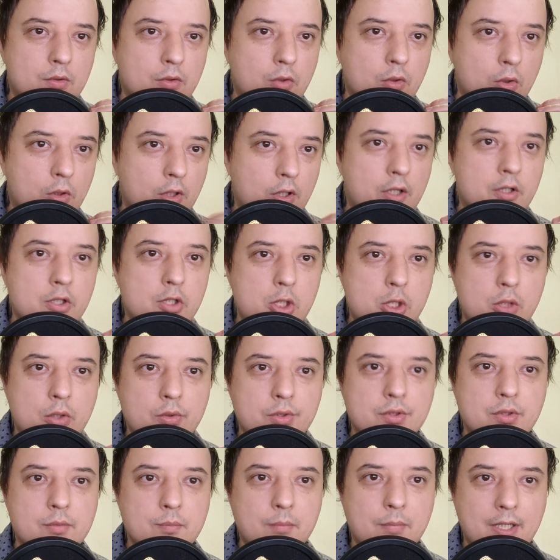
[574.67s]
launch
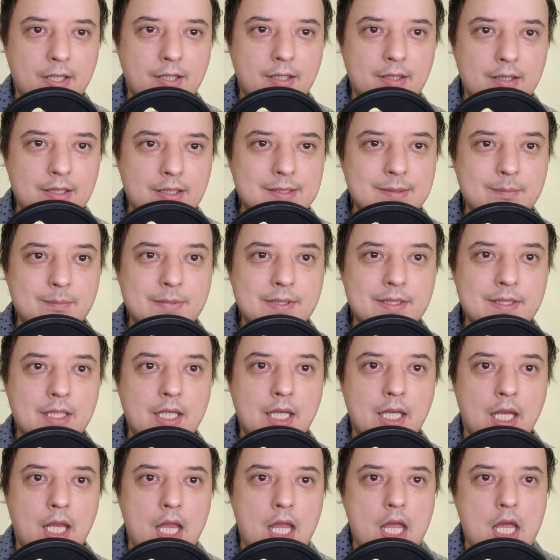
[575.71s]
those mechanisms.
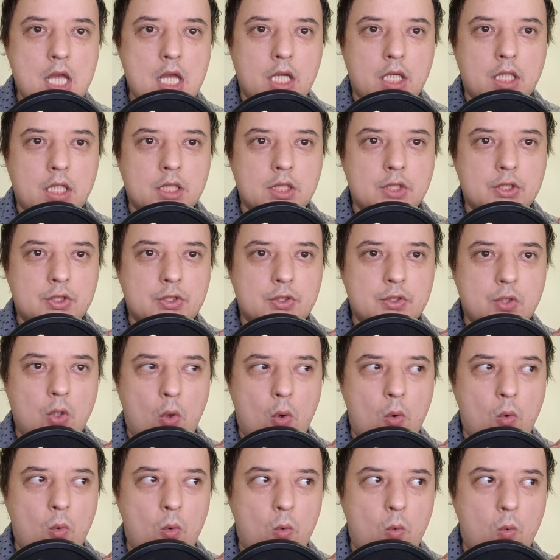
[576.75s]

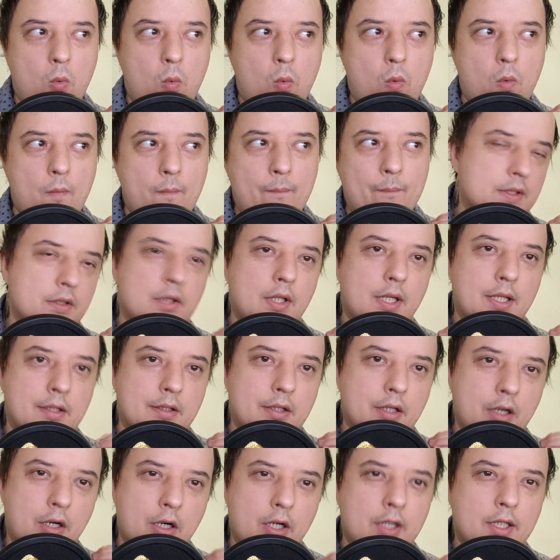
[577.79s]
So at
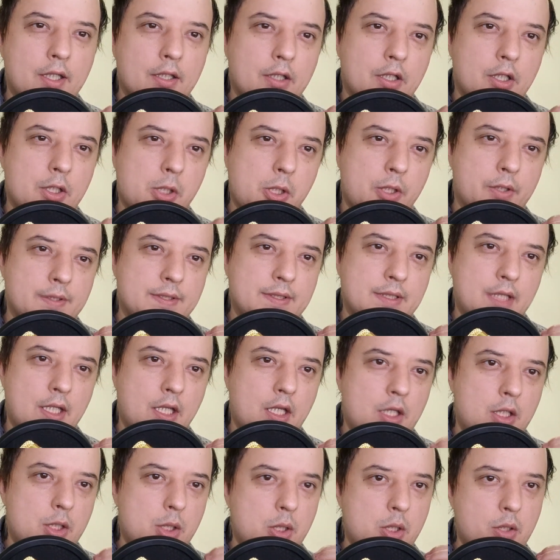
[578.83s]
the architecture
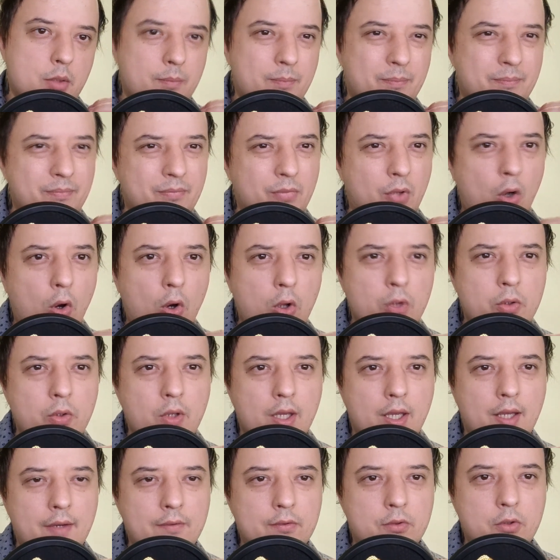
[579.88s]
stage, all you
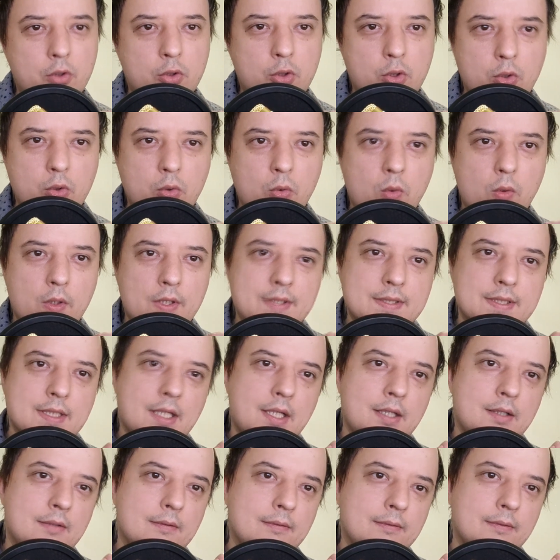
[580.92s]
have to do is
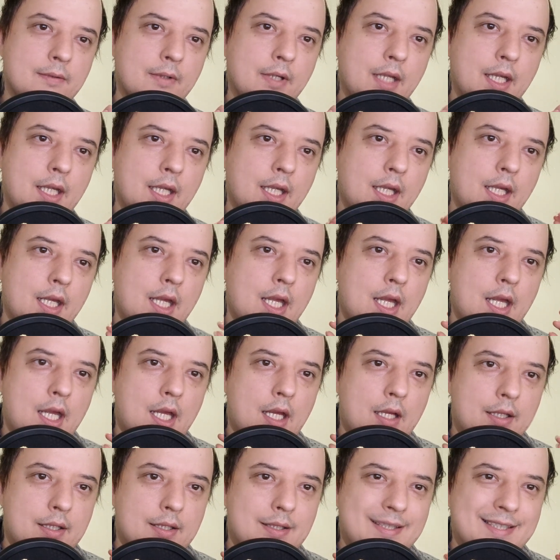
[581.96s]
kind of
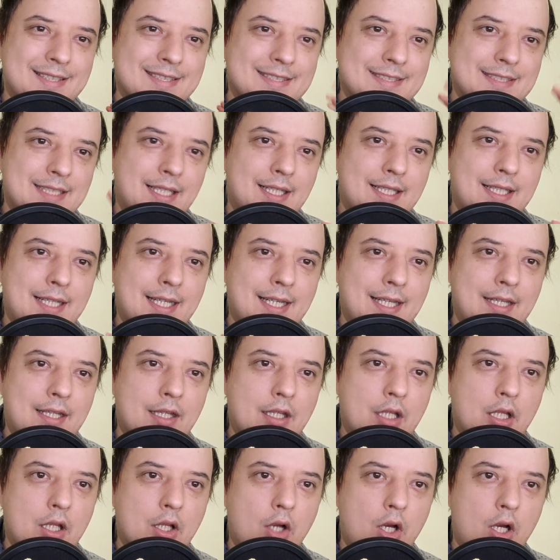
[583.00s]

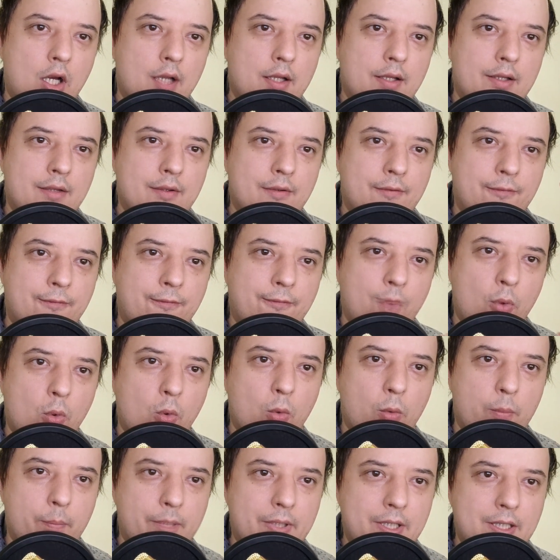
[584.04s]
design the
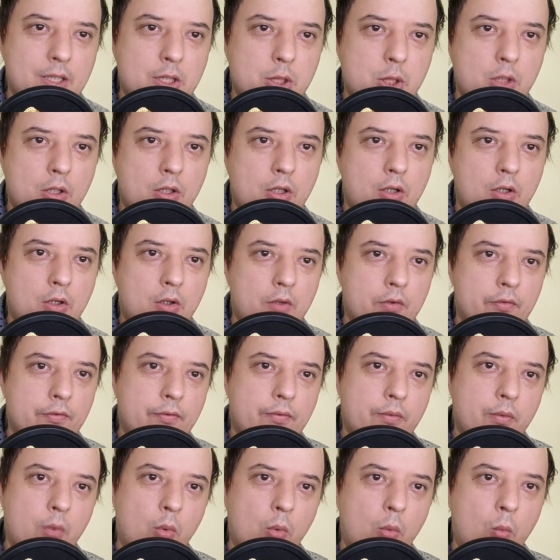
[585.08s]
full picture
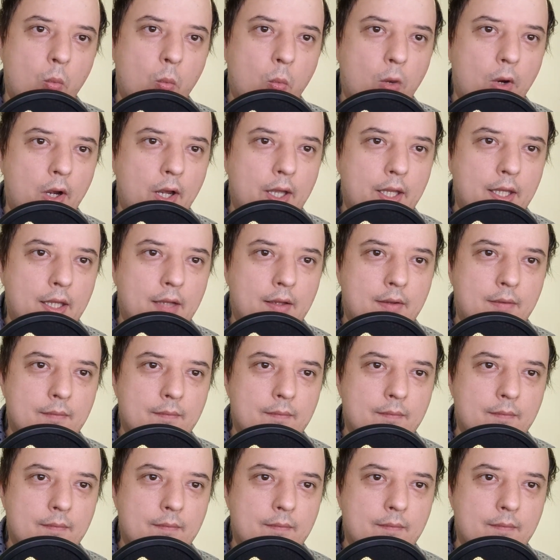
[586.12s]
of what